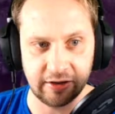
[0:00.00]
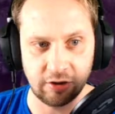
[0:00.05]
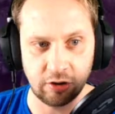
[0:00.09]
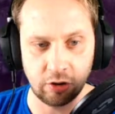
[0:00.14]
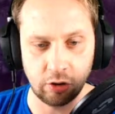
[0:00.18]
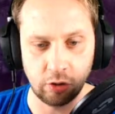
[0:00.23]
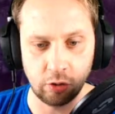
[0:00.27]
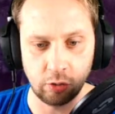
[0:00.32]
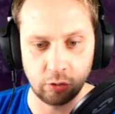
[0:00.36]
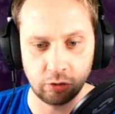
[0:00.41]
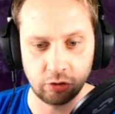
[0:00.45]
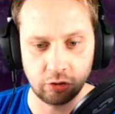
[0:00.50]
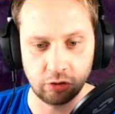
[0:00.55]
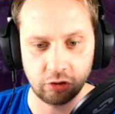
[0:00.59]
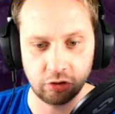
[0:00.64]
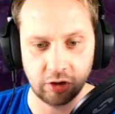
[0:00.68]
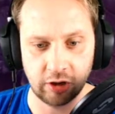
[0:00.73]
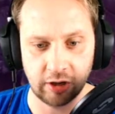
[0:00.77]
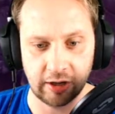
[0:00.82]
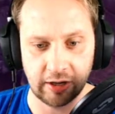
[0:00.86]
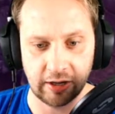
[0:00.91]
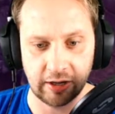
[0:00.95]

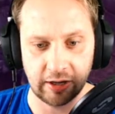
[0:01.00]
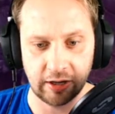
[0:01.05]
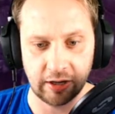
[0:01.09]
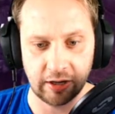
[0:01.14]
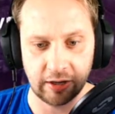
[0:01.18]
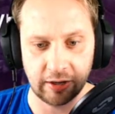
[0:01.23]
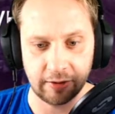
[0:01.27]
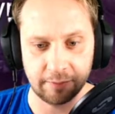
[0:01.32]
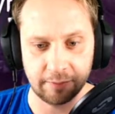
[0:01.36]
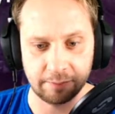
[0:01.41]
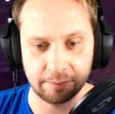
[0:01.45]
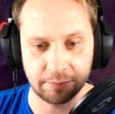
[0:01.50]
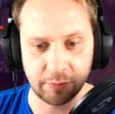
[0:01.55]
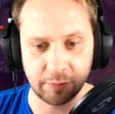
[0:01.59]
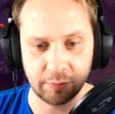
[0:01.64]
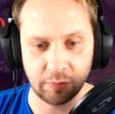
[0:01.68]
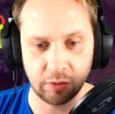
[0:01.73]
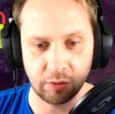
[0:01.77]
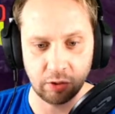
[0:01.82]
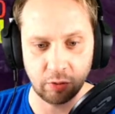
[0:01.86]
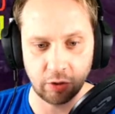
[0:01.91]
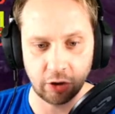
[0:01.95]
goes
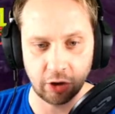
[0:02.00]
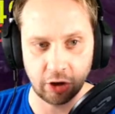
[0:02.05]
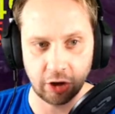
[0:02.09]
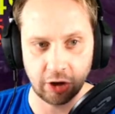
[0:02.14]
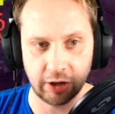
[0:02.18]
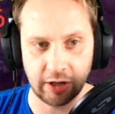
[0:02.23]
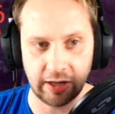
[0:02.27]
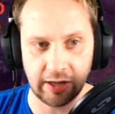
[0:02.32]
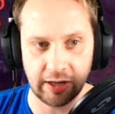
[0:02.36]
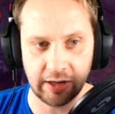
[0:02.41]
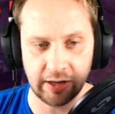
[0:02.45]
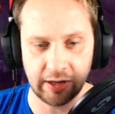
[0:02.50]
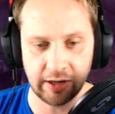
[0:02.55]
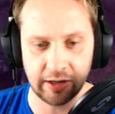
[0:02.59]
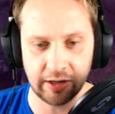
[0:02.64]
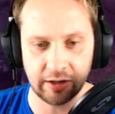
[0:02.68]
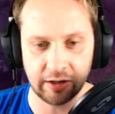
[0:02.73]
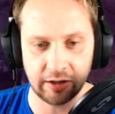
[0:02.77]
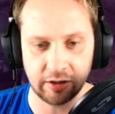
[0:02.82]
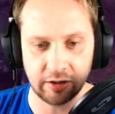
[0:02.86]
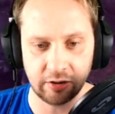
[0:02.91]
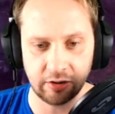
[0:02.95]
Bulwark
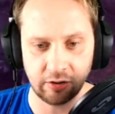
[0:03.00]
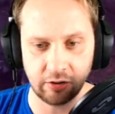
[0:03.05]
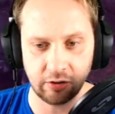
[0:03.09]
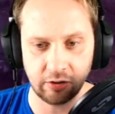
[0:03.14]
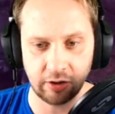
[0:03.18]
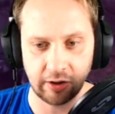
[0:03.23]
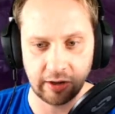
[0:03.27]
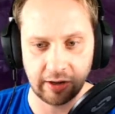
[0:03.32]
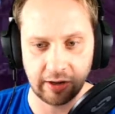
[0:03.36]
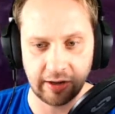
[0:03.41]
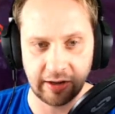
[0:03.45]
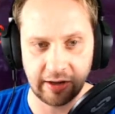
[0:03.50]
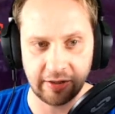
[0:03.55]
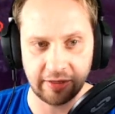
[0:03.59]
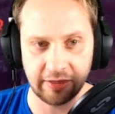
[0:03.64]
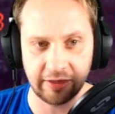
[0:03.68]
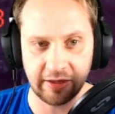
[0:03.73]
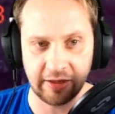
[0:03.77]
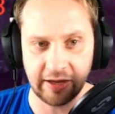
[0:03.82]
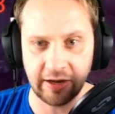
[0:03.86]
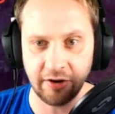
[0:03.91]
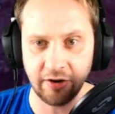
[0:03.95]
again,
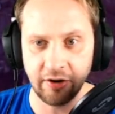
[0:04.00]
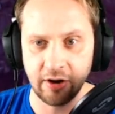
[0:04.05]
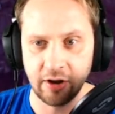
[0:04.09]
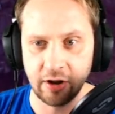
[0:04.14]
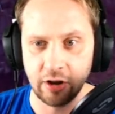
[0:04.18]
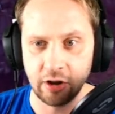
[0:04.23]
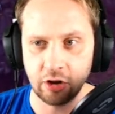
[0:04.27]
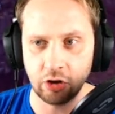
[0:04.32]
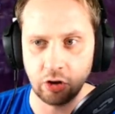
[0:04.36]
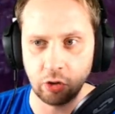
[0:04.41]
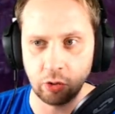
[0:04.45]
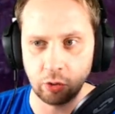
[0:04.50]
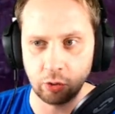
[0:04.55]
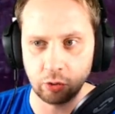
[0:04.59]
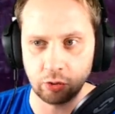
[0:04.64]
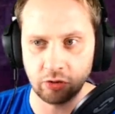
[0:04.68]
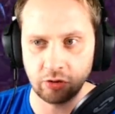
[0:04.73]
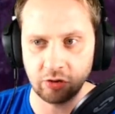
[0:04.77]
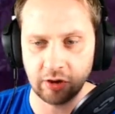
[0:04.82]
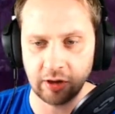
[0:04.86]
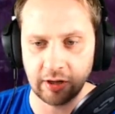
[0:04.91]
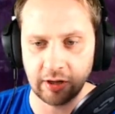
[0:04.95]
and there
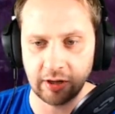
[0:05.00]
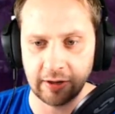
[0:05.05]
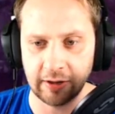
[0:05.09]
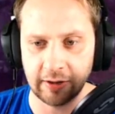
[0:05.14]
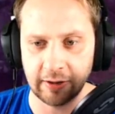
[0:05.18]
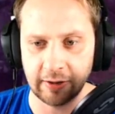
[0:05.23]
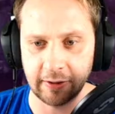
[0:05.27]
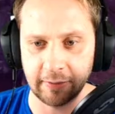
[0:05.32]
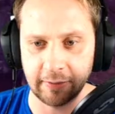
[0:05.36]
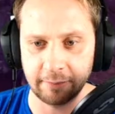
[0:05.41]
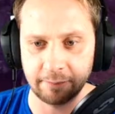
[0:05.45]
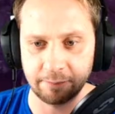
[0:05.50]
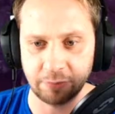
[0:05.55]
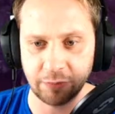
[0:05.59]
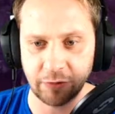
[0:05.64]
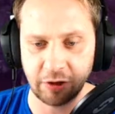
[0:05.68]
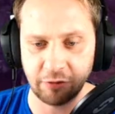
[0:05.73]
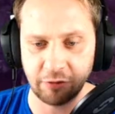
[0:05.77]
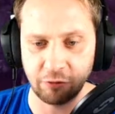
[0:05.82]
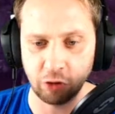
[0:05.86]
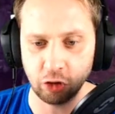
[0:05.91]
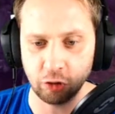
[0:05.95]
goes
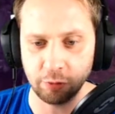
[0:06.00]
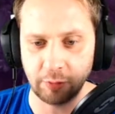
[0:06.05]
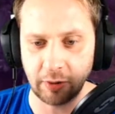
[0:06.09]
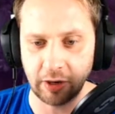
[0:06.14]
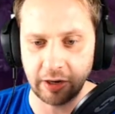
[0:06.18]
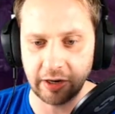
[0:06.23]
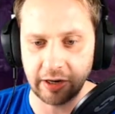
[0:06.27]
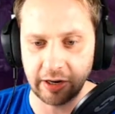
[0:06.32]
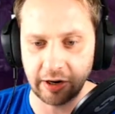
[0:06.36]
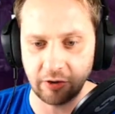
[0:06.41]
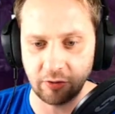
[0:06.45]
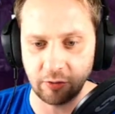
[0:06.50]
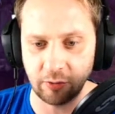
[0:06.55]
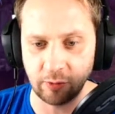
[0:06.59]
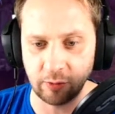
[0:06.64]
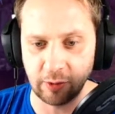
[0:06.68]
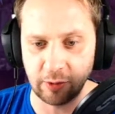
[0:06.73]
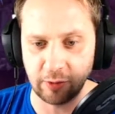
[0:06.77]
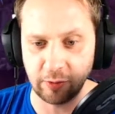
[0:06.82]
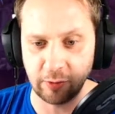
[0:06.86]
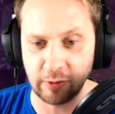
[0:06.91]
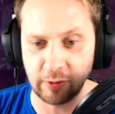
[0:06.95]
the Frost Spider
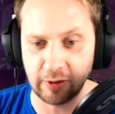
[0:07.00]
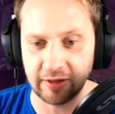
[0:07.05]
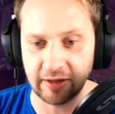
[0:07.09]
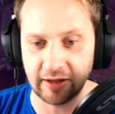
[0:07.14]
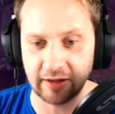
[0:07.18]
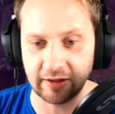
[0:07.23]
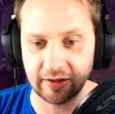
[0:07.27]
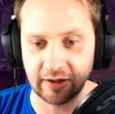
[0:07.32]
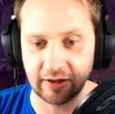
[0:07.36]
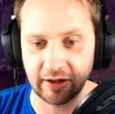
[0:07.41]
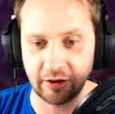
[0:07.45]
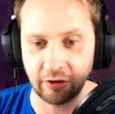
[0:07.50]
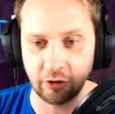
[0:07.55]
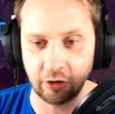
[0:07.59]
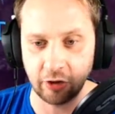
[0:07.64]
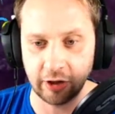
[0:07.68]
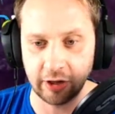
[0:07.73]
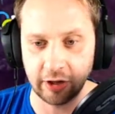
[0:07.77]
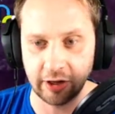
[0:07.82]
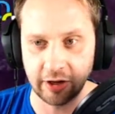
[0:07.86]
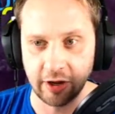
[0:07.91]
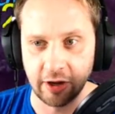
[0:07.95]
with that
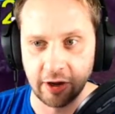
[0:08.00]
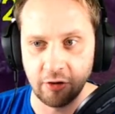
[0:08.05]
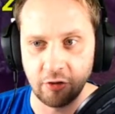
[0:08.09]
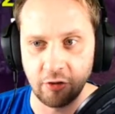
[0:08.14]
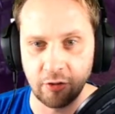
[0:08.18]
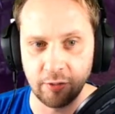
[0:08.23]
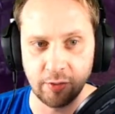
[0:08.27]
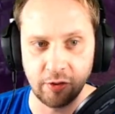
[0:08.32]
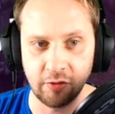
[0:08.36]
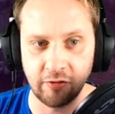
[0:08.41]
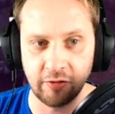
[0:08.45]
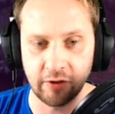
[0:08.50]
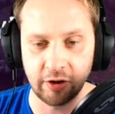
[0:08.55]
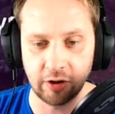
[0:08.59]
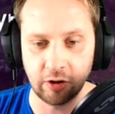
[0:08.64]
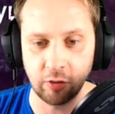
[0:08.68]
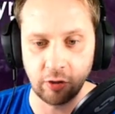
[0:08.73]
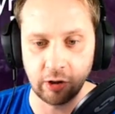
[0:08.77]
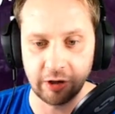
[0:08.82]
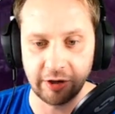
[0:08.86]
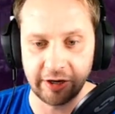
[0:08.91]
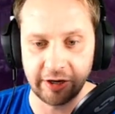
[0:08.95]
annoying removing
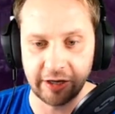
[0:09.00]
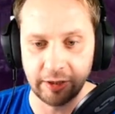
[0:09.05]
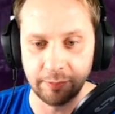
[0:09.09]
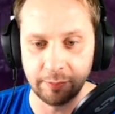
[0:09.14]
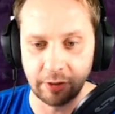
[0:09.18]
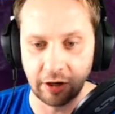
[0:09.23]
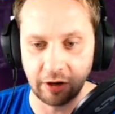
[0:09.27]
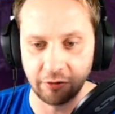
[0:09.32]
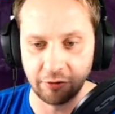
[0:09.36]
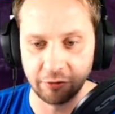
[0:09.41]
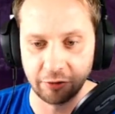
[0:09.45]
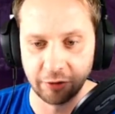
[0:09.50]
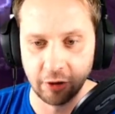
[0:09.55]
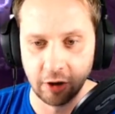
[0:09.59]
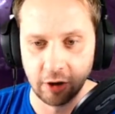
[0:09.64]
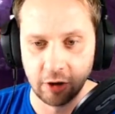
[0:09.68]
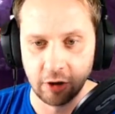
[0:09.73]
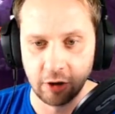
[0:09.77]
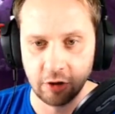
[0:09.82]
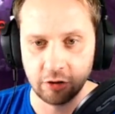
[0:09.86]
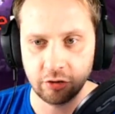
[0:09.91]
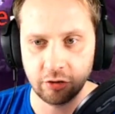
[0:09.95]
all debuffs.
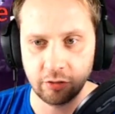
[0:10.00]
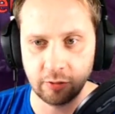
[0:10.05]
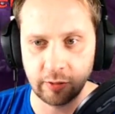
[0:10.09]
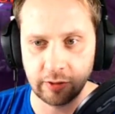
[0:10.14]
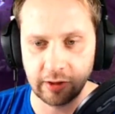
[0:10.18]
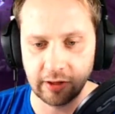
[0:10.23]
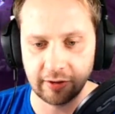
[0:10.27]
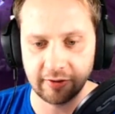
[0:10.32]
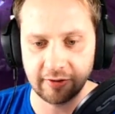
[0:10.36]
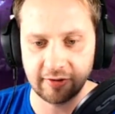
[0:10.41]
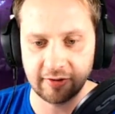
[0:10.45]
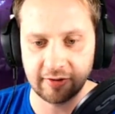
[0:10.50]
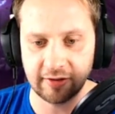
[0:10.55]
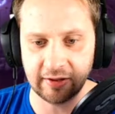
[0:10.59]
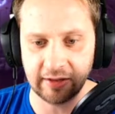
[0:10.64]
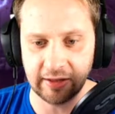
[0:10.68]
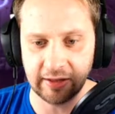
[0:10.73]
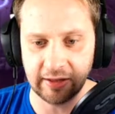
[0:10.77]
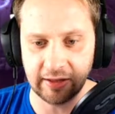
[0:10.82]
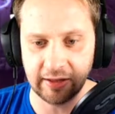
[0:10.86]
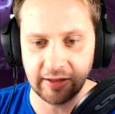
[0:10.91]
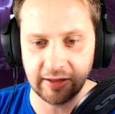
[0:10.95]
So we'll
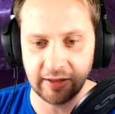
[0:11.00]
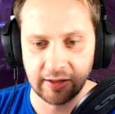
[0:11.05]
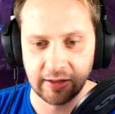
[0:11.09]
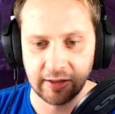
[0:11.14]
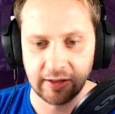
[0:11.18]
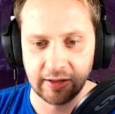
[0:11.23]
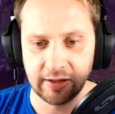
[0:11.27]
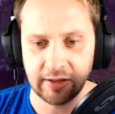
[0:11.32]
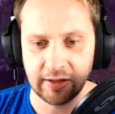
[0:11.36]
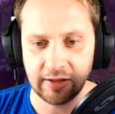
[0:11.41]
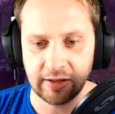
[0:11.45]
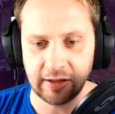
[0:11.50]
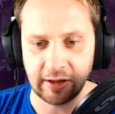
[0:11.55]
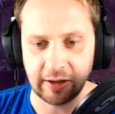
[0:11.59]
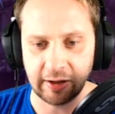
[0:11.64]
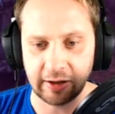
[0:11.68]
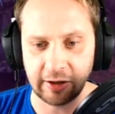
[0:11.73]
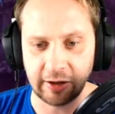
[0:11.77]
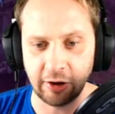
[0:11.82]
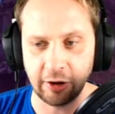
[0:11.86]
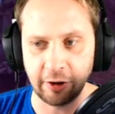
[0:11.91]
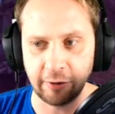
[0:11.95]
see. I
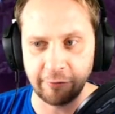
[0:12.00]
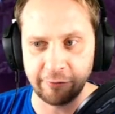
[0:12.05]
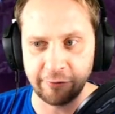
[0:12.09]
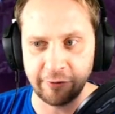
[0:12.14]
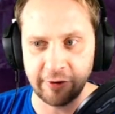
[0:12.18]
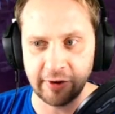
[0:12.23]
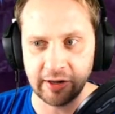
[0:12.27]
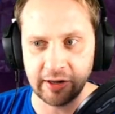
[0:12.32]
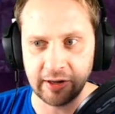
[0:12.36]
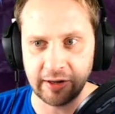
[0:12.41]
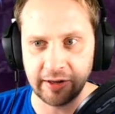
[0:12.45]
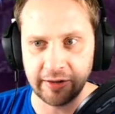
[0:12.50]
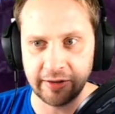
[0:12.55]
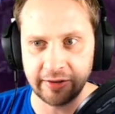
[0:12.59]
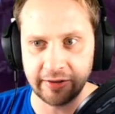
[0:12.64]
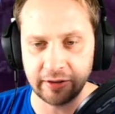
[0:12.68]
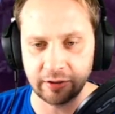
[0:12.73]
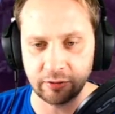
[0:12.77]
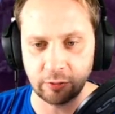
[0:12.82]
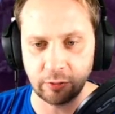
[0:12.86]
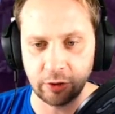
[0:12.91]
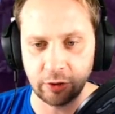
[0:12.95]
got a feeling
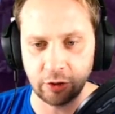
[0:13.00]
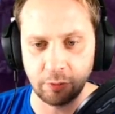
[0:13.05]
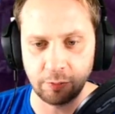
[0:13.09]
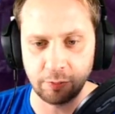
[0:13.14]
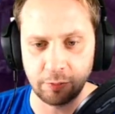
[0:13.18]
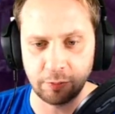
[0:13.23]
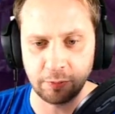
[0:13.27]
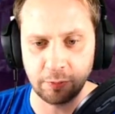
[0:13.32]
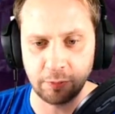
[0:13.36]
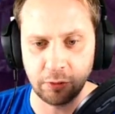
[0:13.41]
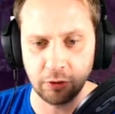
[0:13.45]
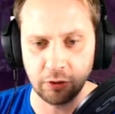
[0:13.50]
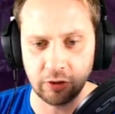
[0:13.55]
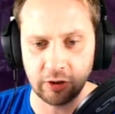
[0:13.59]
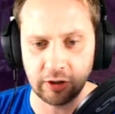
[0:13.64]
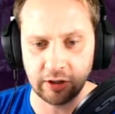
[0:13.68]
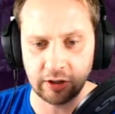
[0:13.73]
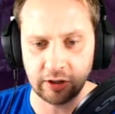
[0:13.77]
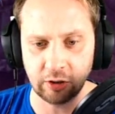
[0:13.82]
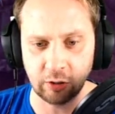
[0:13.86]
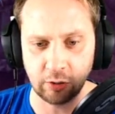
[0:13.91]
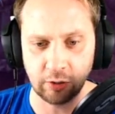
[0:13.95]
that when you put
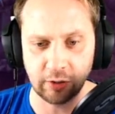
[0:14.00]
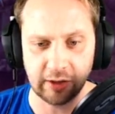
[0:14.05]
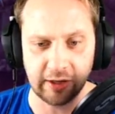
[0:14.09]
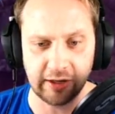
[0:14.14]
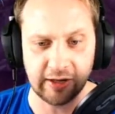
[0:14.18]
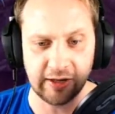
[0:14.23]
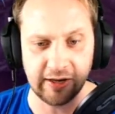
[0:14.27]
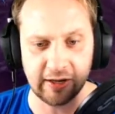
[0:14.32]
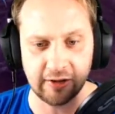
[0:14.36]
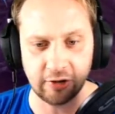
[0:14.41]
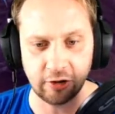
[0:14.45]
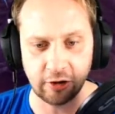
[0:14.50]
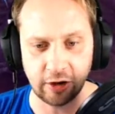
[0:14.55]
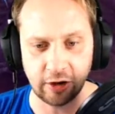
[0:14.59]
this, or it is an